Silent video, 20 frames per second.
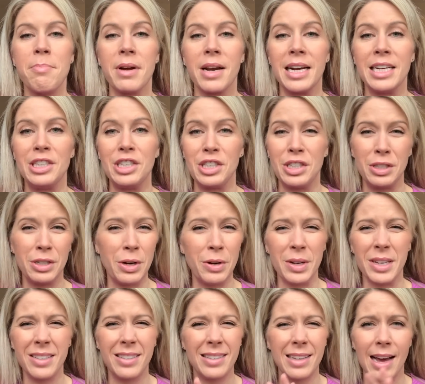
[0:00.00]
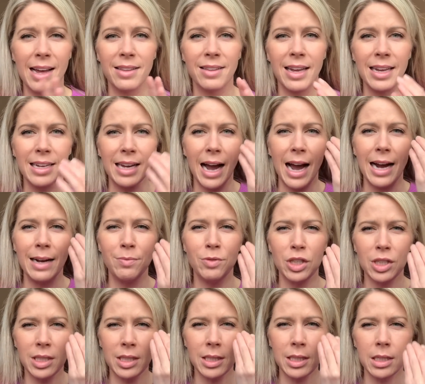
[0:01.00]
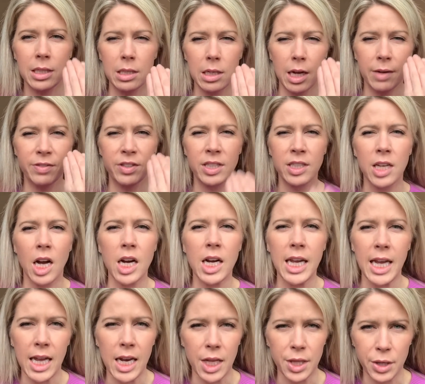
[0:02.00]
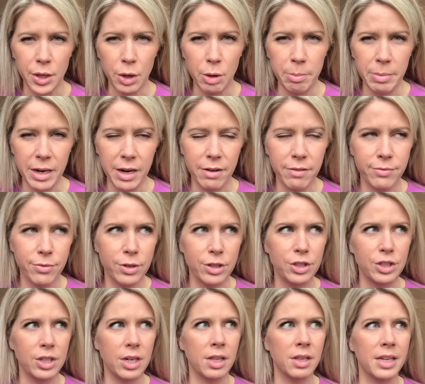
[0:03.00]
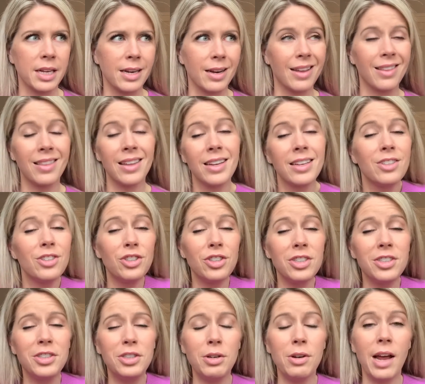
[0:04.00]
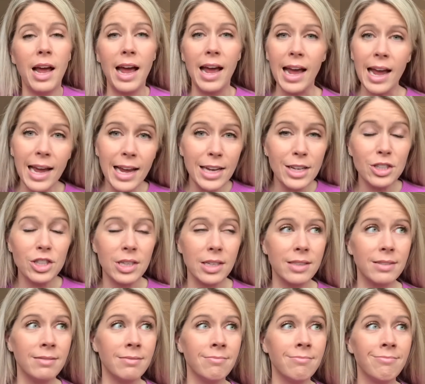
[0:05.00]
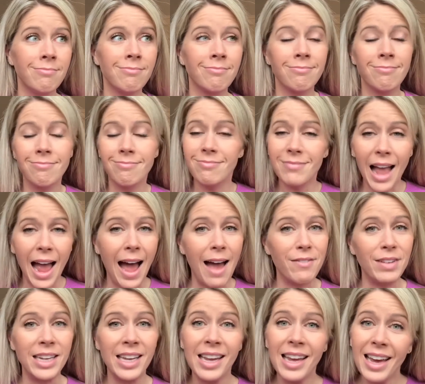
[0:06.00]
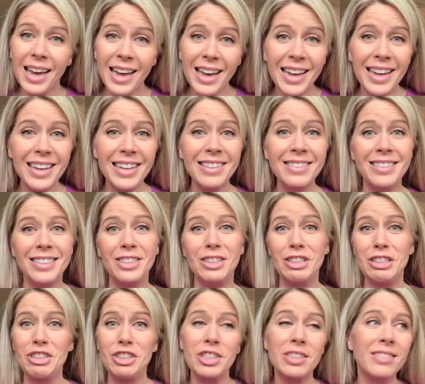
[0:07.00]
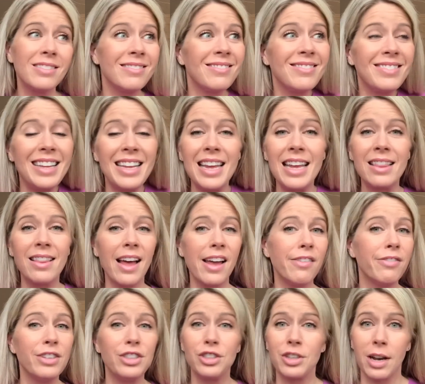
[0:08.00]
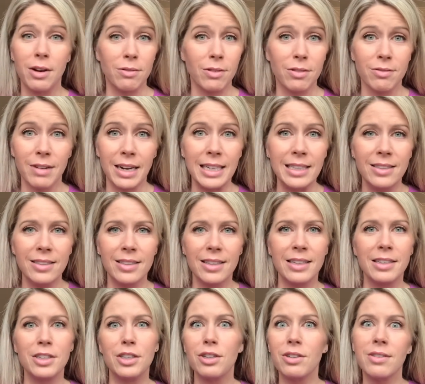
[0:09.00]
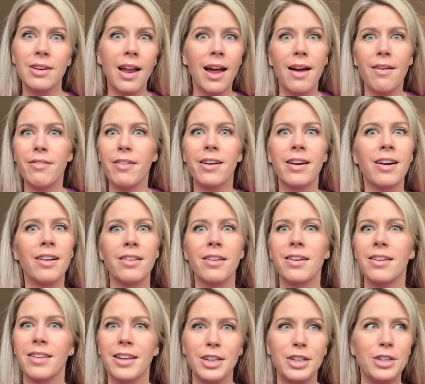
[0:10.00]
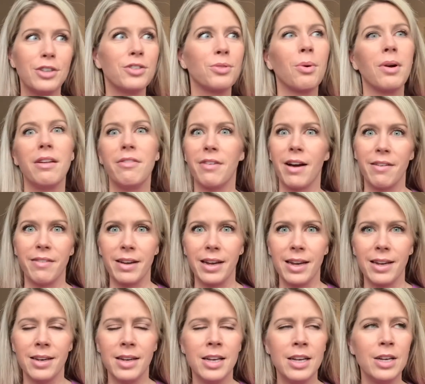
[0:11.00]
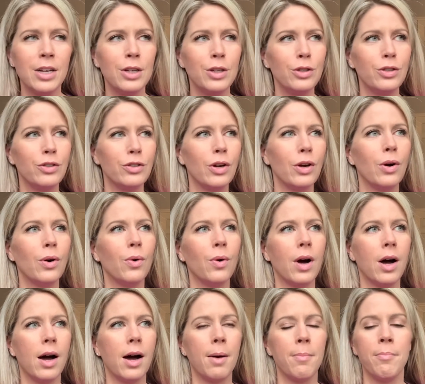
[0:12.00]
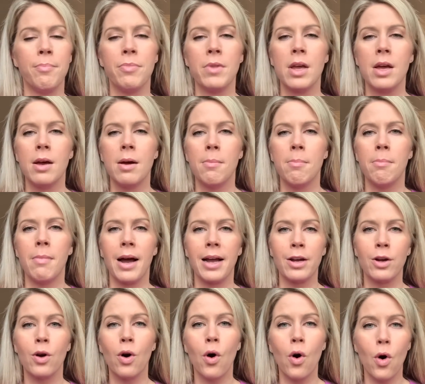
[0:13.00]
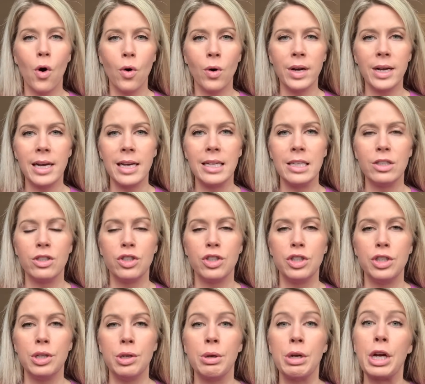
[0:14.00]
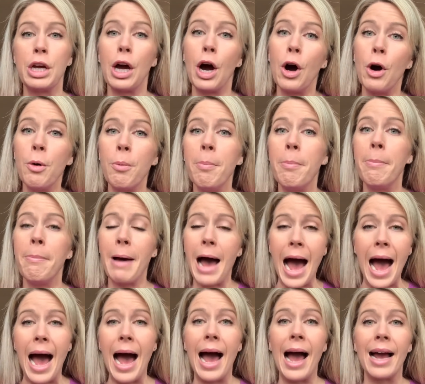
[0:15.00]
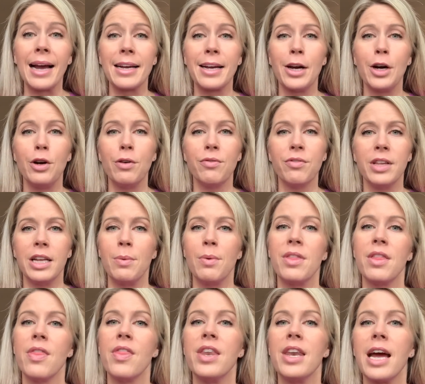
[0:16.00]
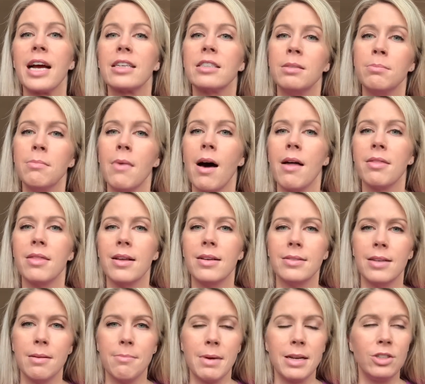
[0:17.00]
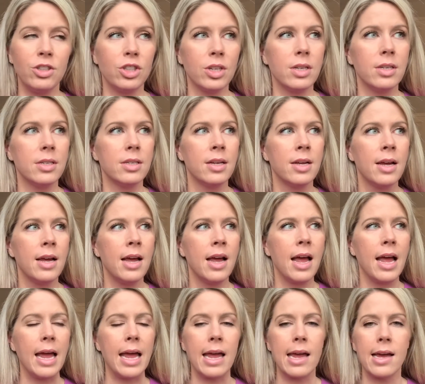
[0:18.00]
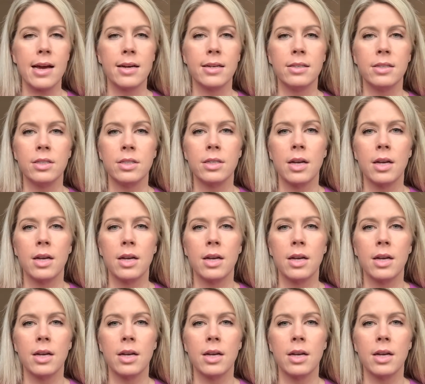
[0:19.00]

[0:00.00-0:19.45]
I just noticed that like I've sunk in a little bit, unfortunately. And I think it's just due to age and having kids and just life in general, right? Like you're never going to look like you're 25 again. So my goal is to go back, hopefully within the next month, as I mentioned, and